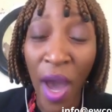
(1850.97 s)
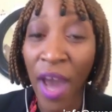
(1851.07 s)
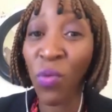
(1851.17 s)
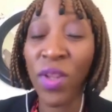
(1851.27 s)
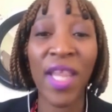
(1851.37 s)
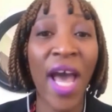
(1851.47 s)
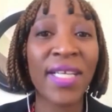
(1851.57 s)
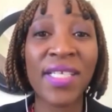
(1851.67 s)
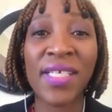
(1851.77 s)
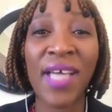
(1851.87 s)
And with
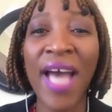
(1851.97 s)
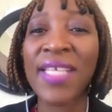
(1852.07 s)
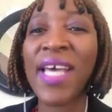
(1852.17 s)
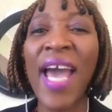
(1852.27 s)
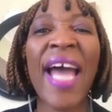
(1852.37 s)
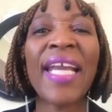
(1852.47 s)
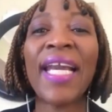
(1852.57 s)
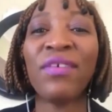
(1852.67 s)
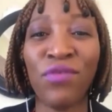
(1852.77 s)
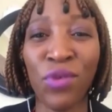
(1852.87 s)
that, I say, I
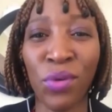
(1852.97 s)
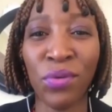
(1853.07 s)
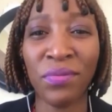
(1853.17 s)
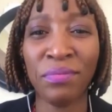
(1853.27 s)
love you.